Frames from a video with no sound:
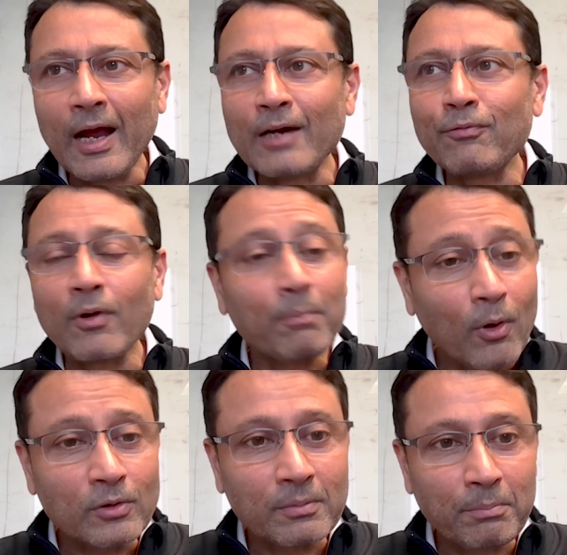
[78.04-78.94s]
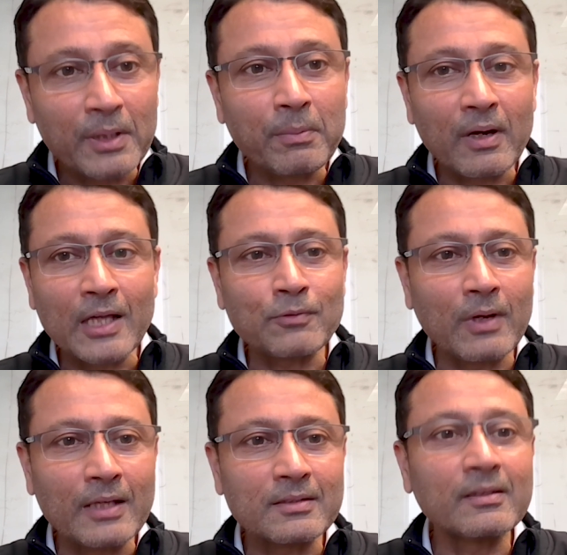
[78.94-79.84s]
and for both people as
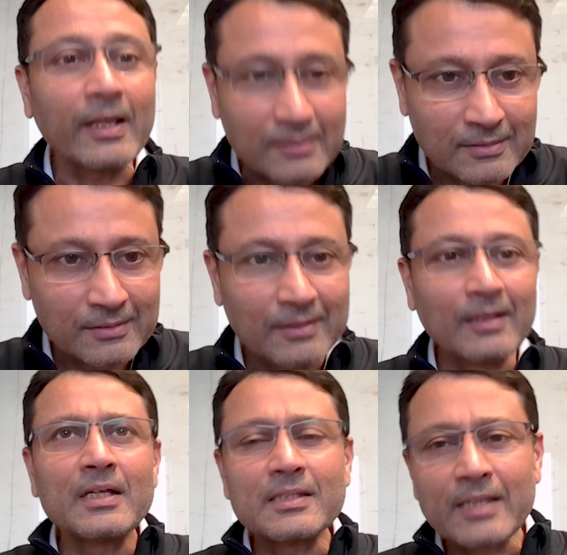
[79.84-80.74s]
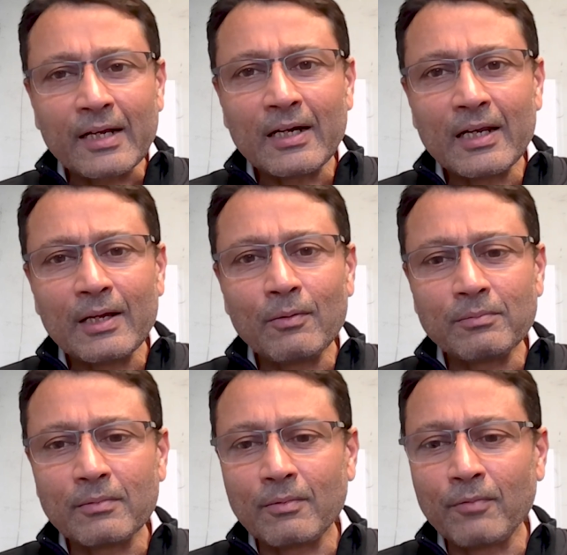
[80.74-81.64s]
well as things.
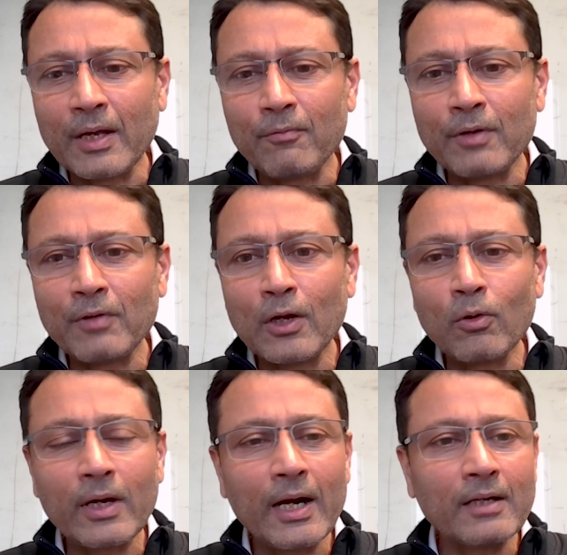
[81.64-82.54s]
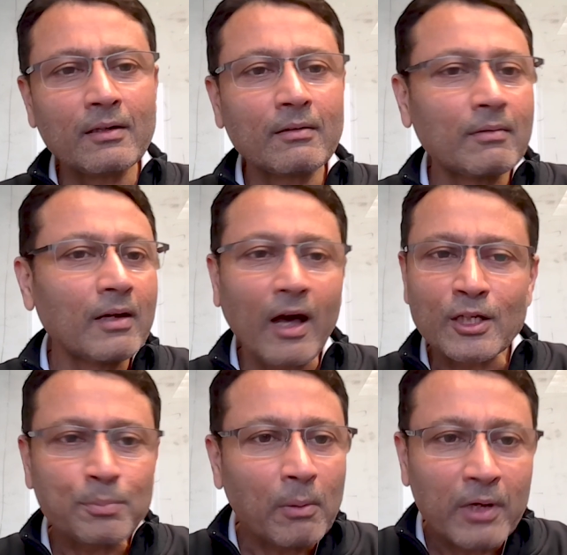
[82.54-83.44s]
Secondly, when we look at
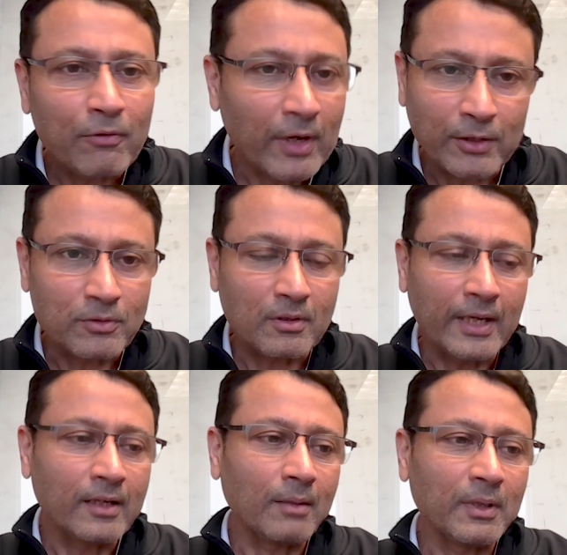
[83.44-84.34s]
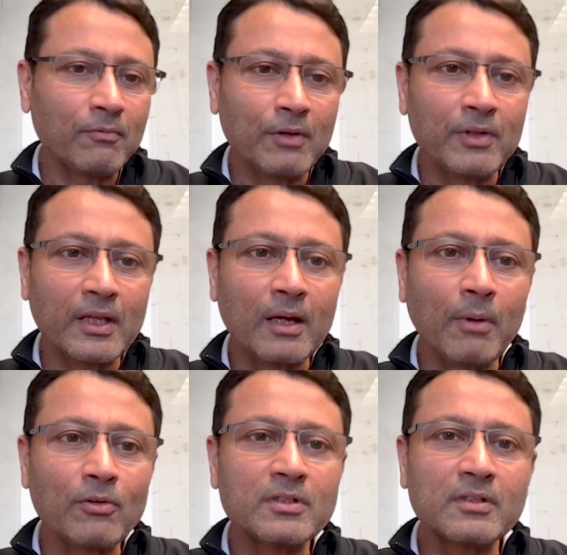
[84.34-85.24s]
large public venues, right? I mean, when we think
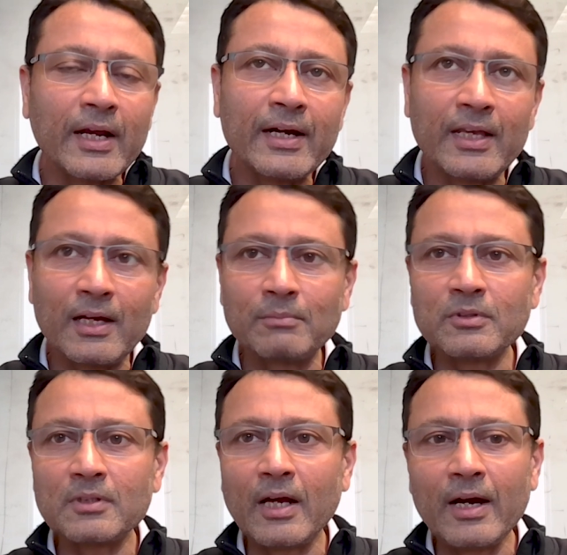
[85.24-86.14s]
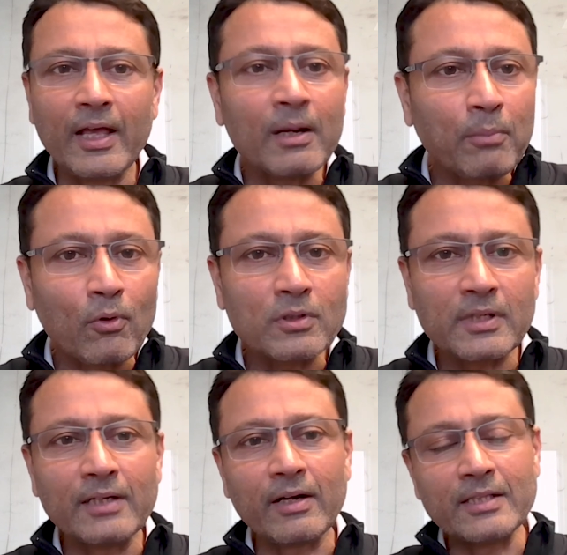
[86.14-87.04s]
about stadiums and airports
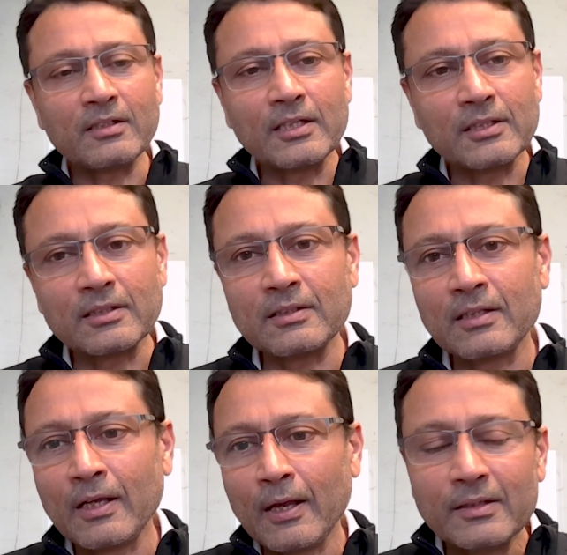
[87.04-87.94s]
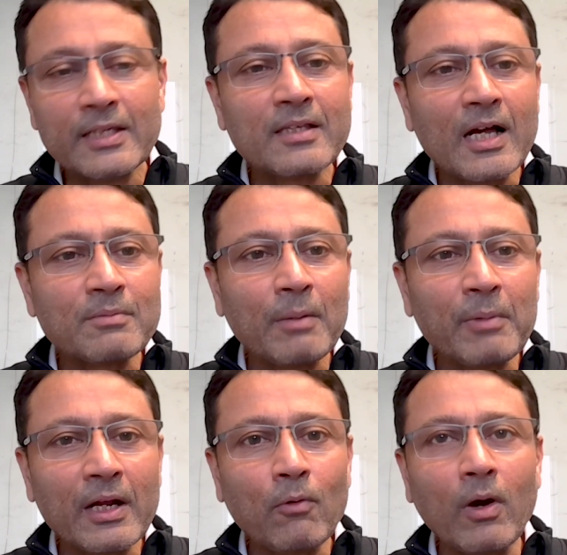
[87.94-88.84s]
and train stations, these guys may
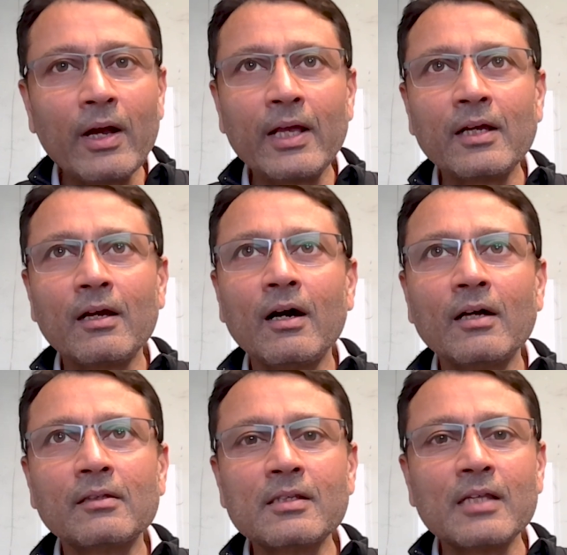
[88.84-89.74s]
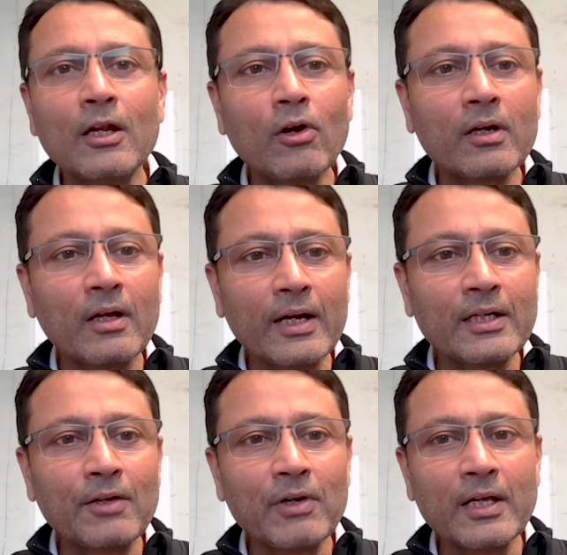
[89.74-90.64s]
be requiring uh, the cellular
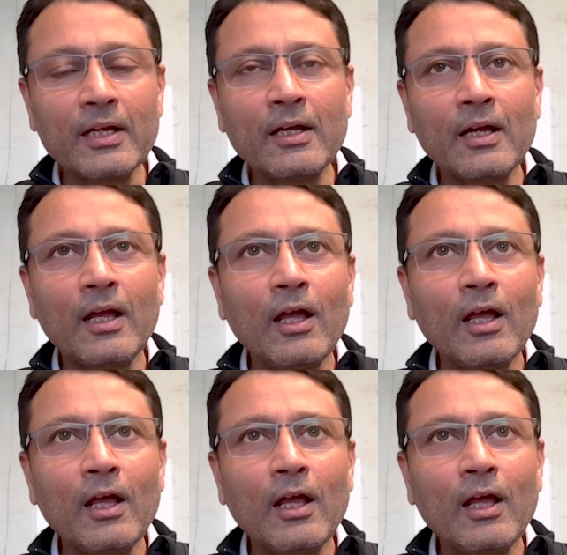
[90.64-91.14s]
connectivity